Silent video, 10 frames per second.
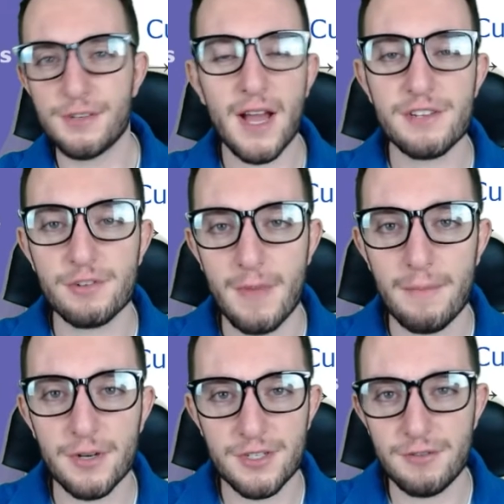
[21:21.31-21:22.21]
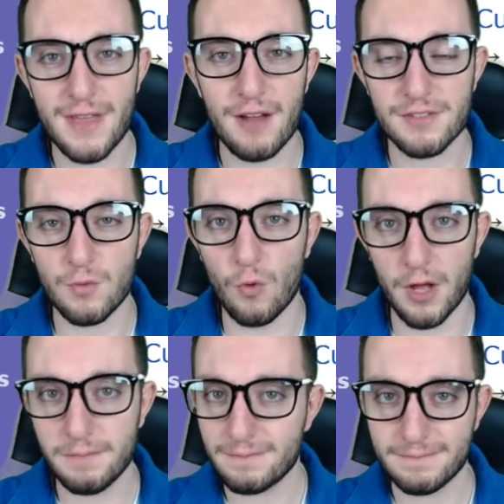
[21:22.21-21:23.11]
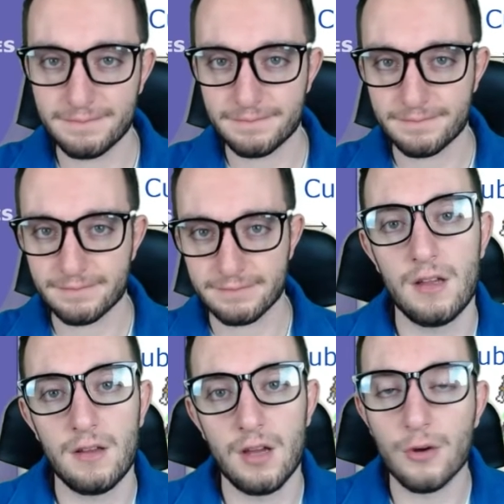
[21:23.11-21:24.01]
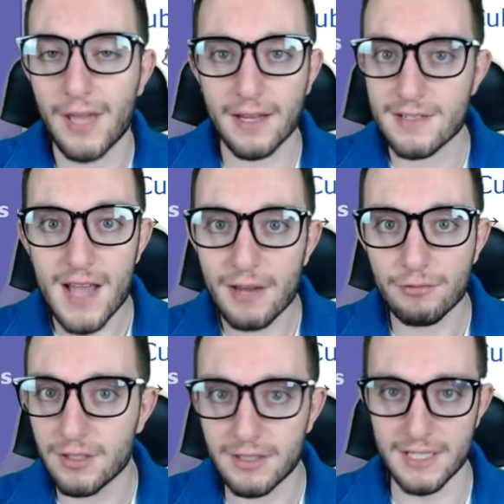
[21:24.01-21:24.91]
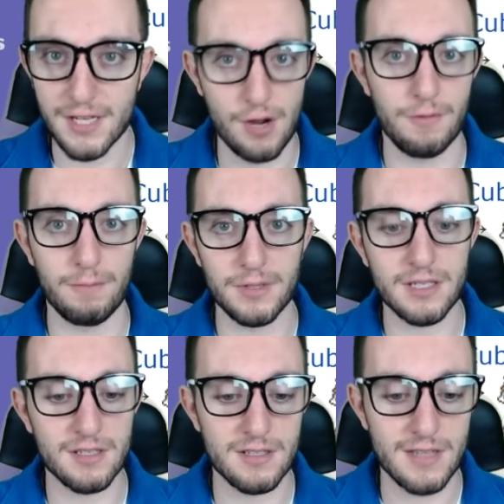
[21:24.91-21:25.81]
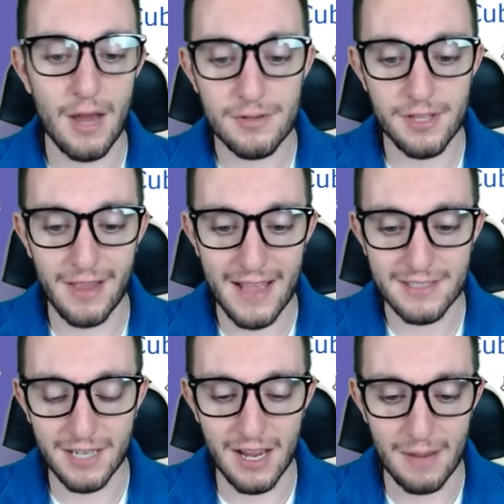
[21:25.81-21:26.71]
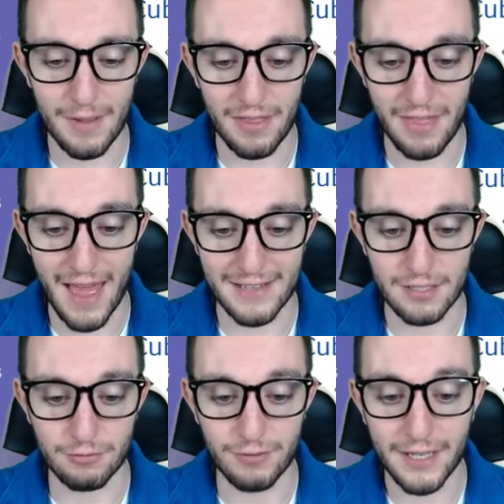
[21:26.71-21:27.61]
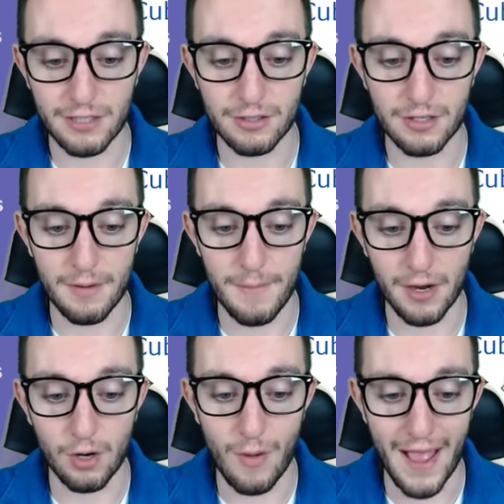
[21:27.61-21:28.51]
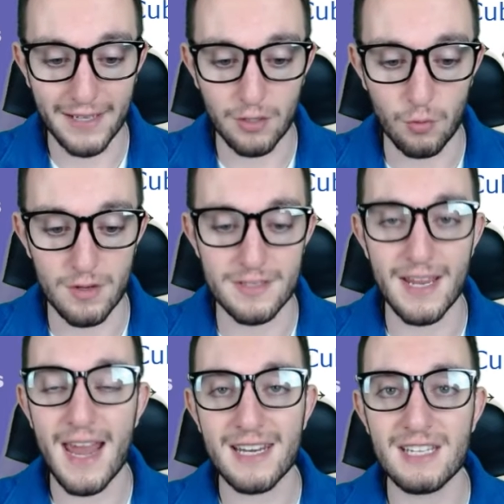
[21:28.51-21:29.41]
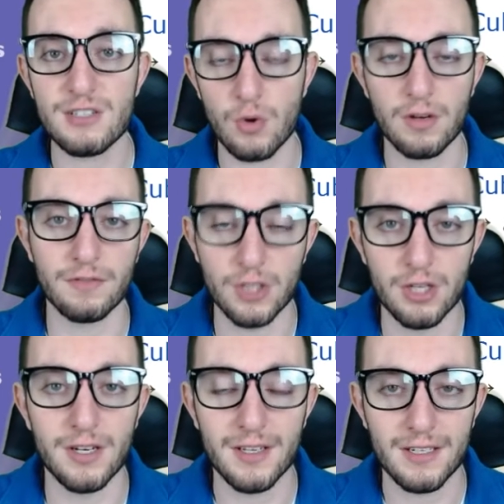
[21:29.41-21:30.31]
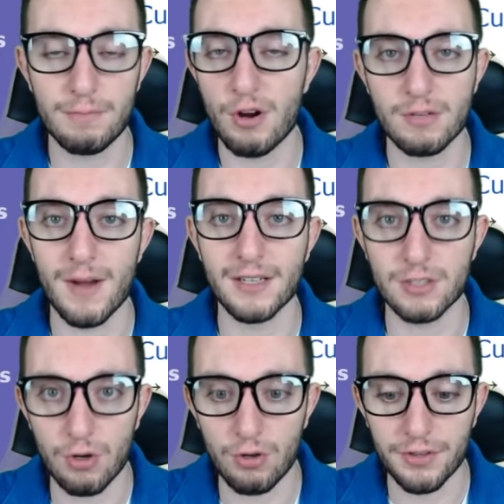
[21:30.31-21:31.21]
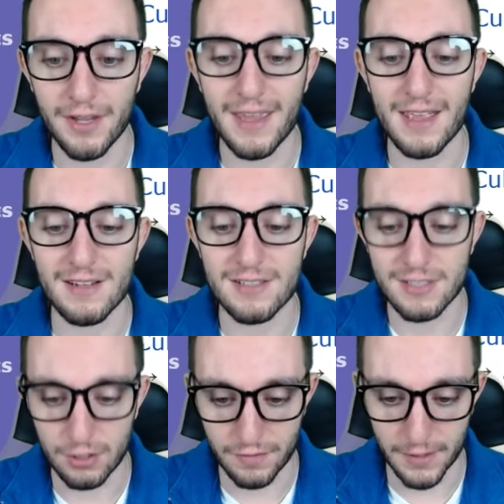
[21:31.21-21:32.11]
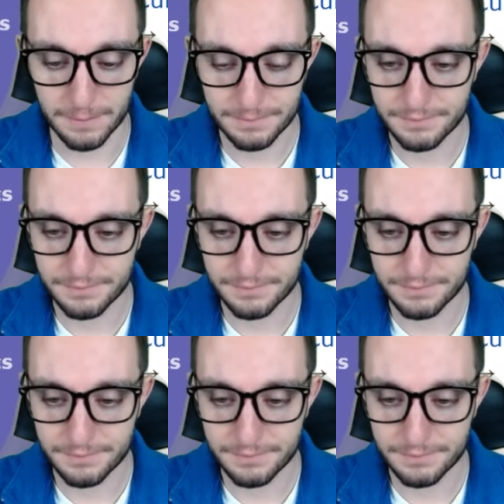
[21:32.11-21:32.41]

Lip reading: you guys remember 2001? Okay, because I really don't, because that was the last time that regular Marowak was any sort of good in Pokemon Gold and Silver.